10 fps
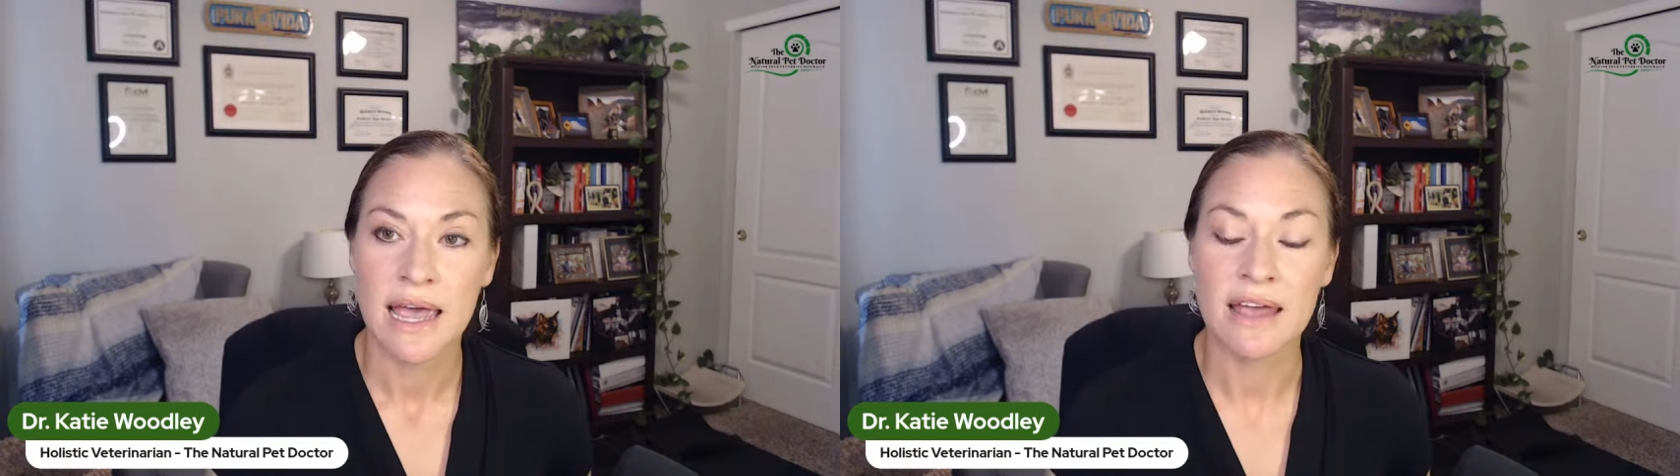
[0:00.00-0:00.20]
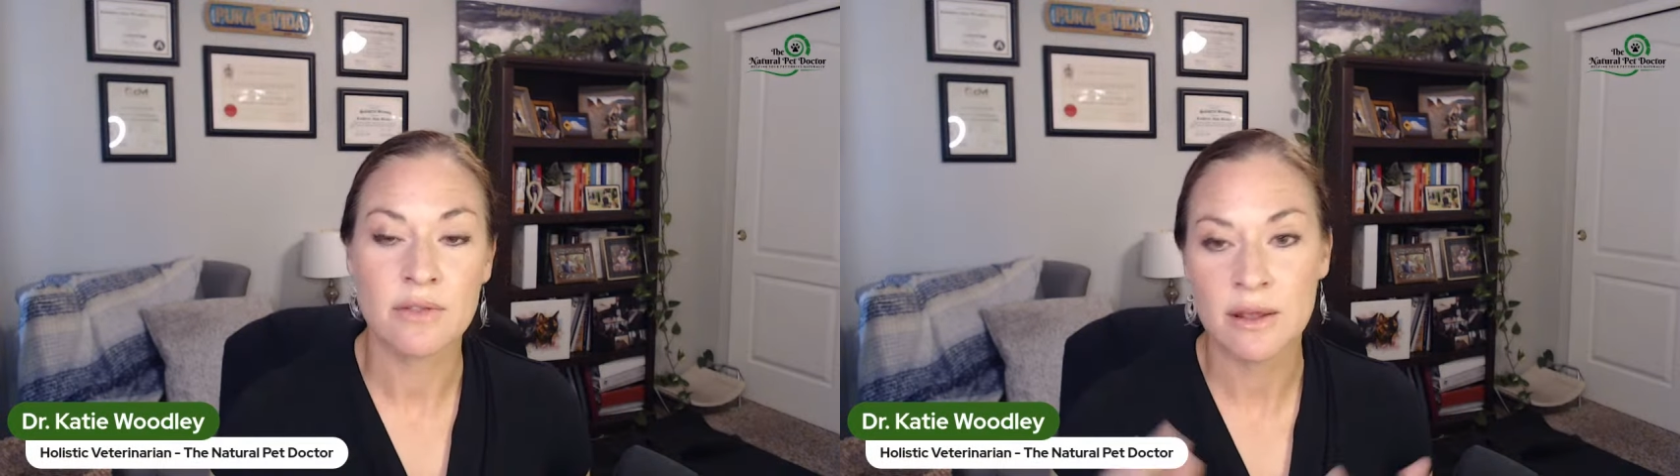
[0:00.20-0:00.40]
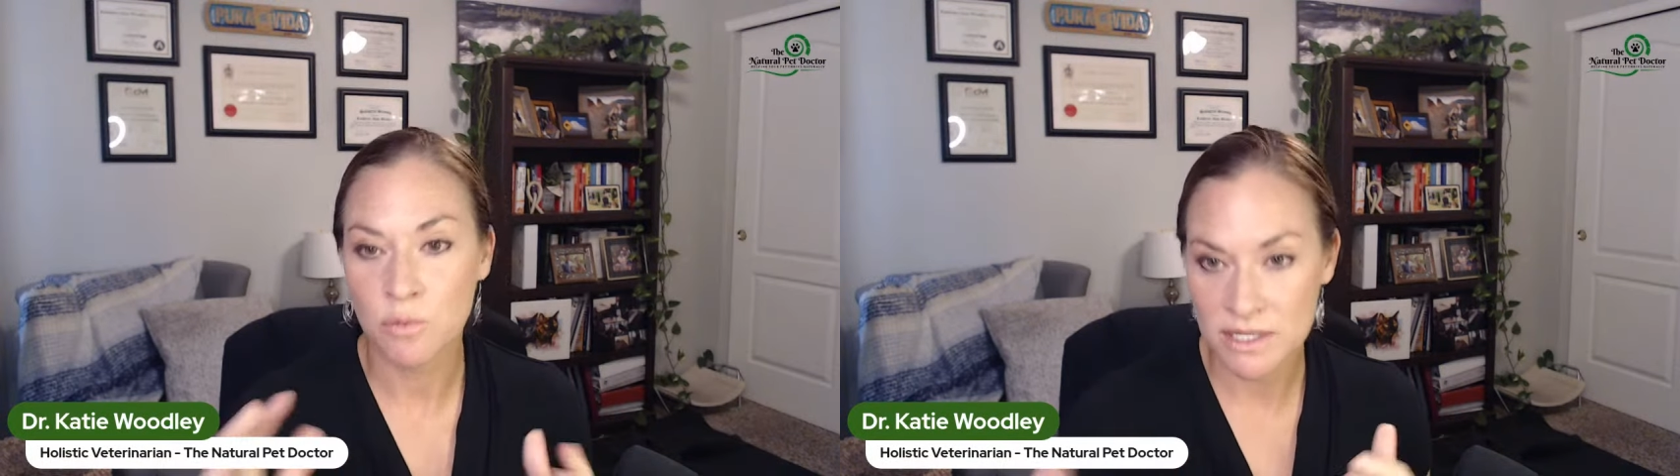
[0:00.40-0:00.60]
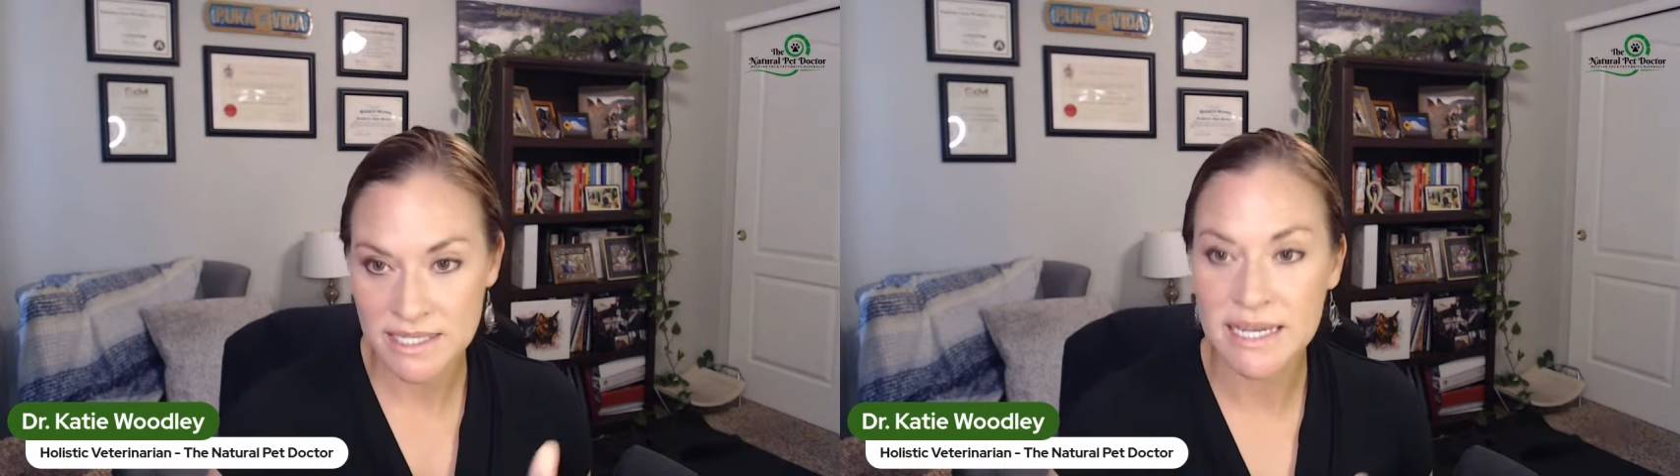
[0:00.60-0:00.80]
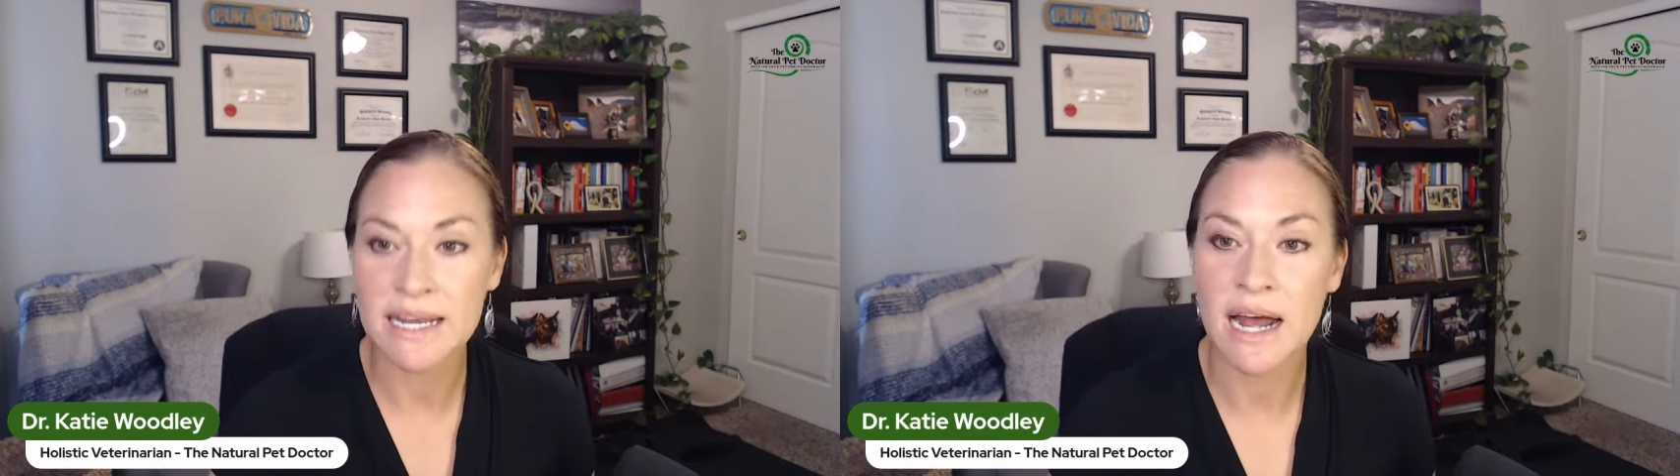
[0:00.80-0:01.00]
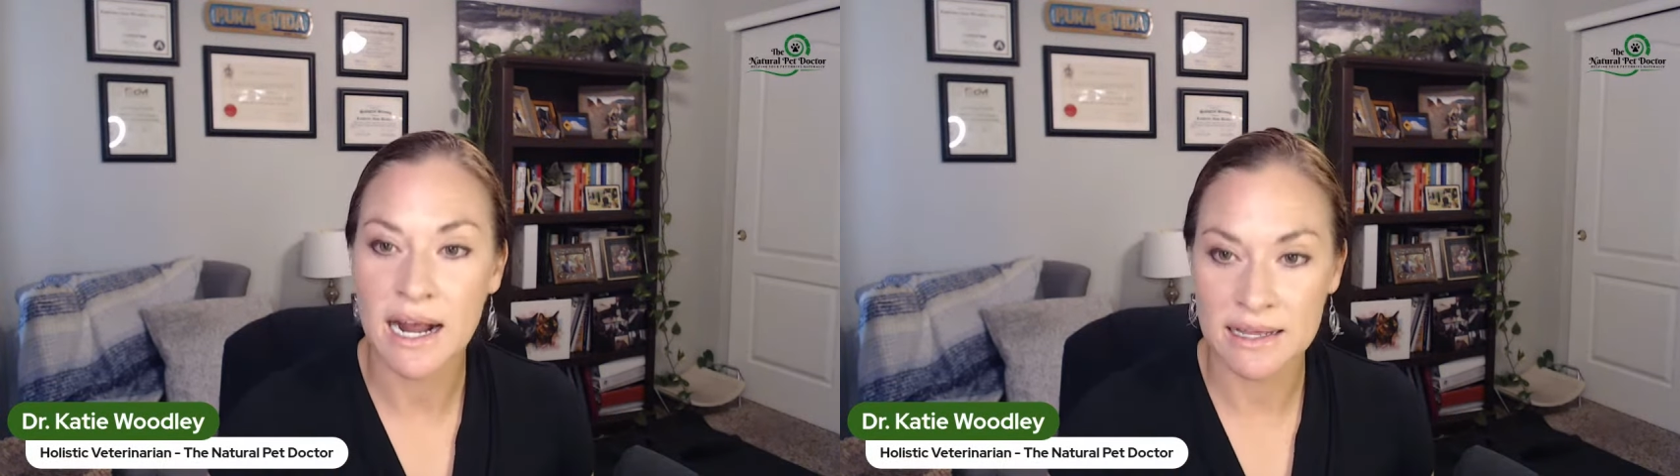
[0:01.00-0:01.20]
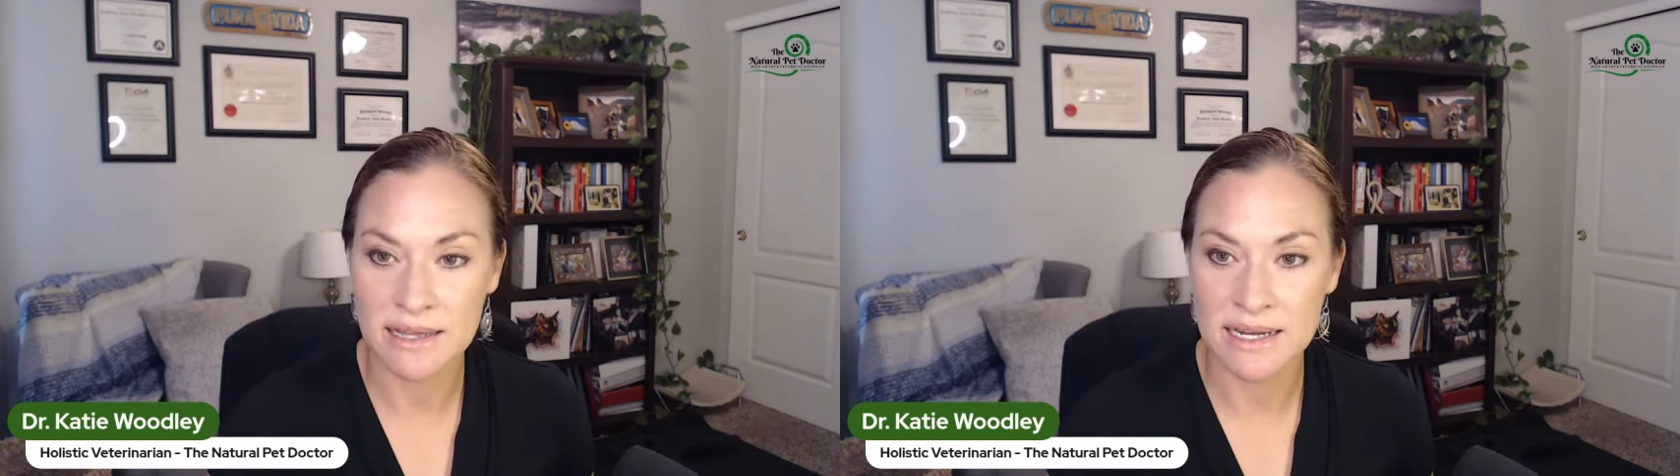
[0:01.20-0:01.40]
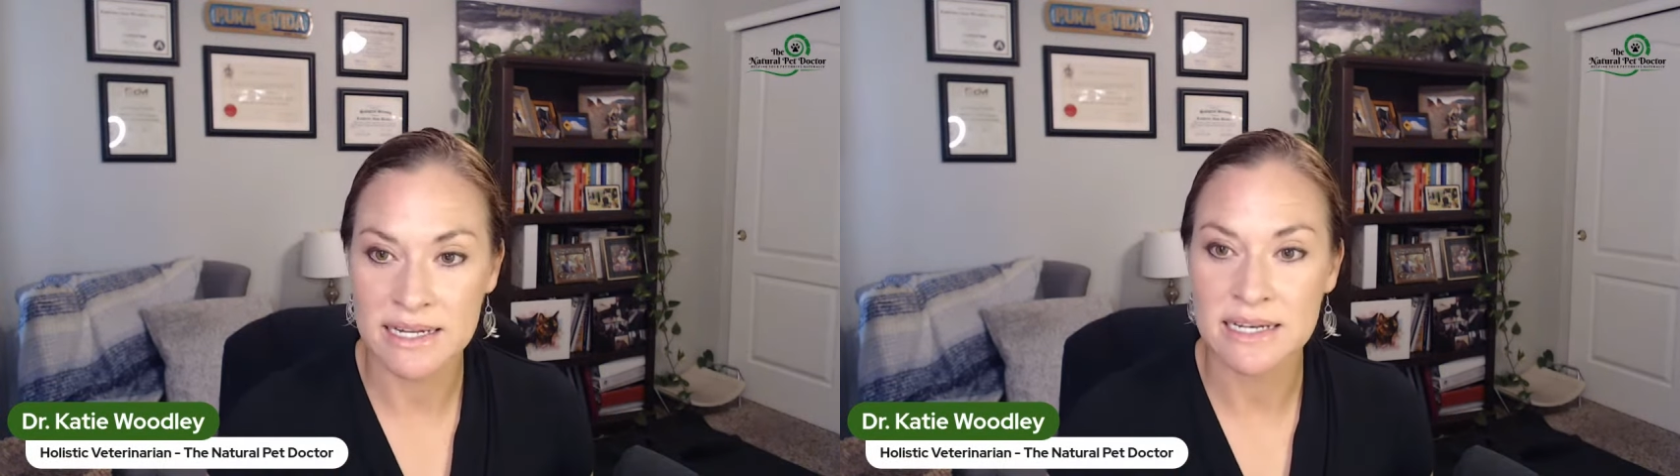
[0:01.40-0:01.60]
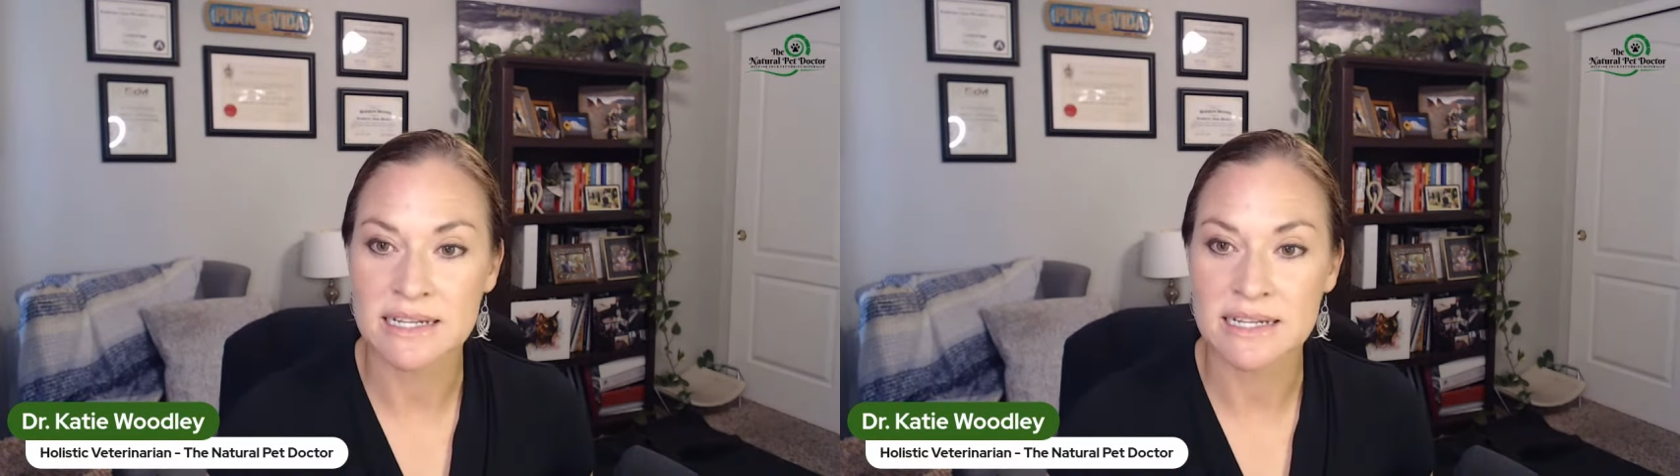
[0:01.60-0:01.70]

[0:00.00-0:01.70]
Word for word: And then once again highlighted,